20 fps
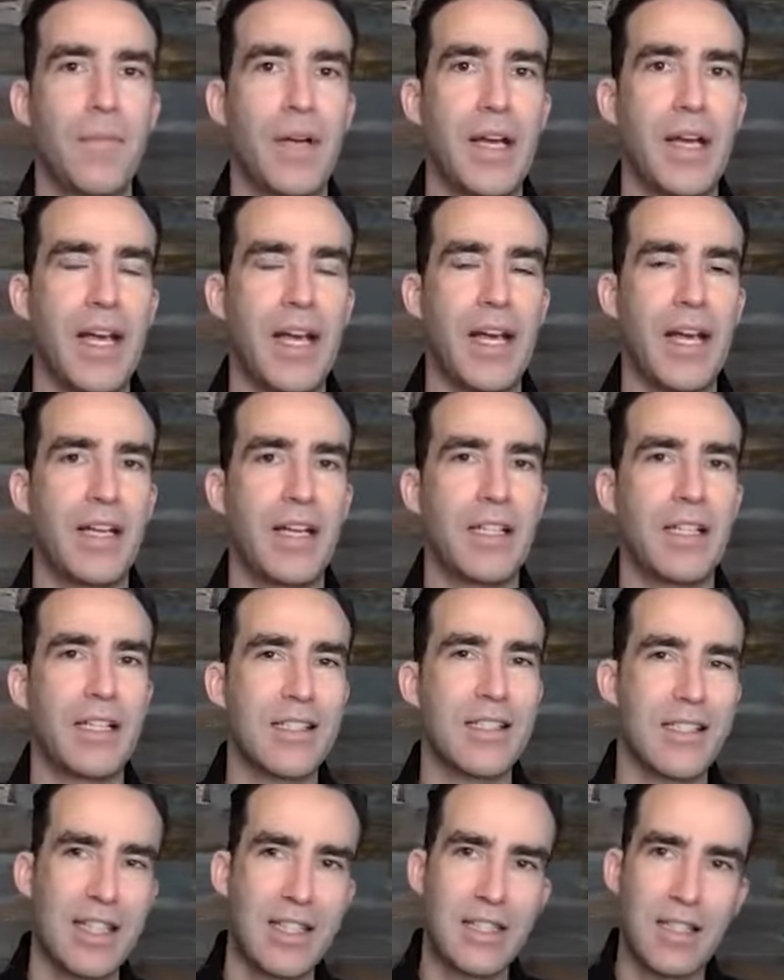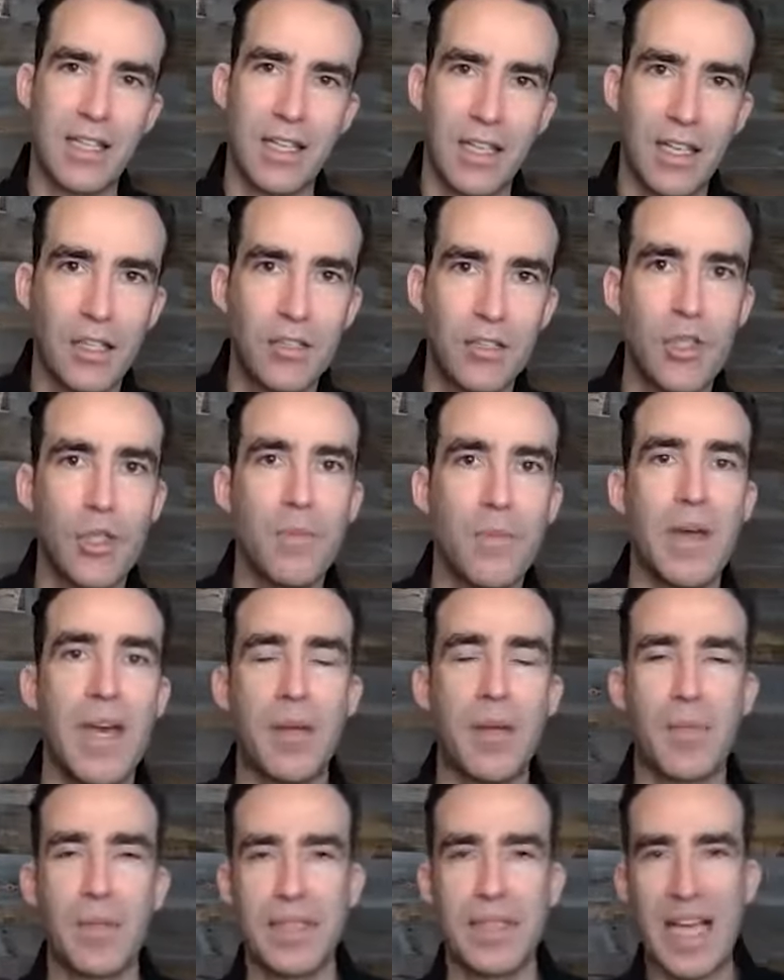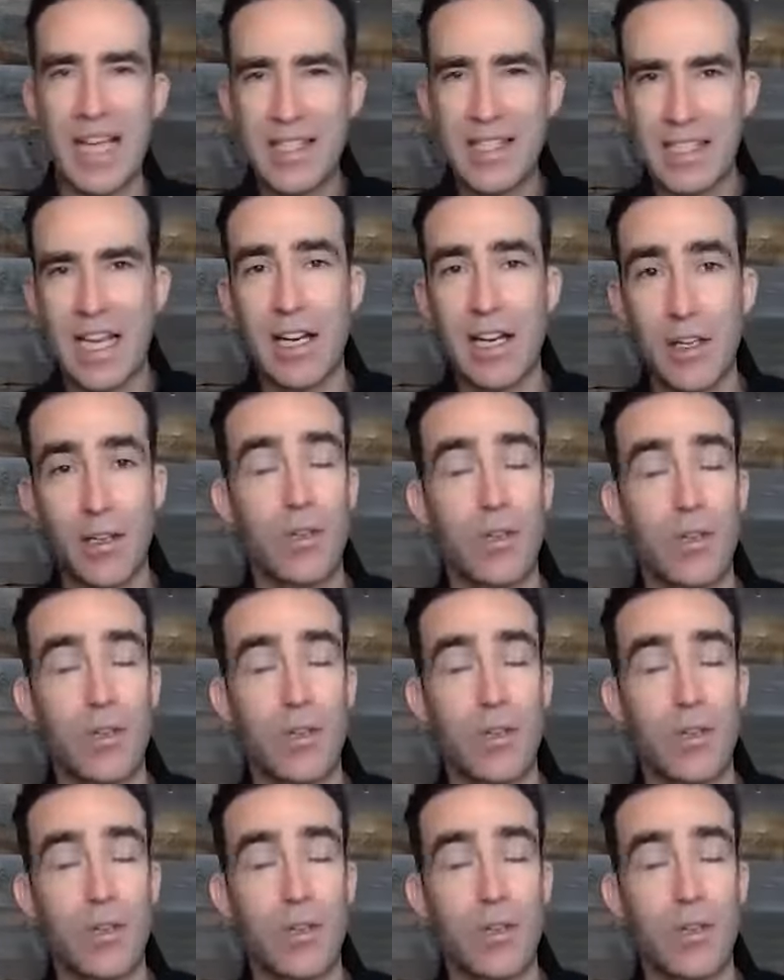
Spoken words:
and because that's a little too big, but that's kind of their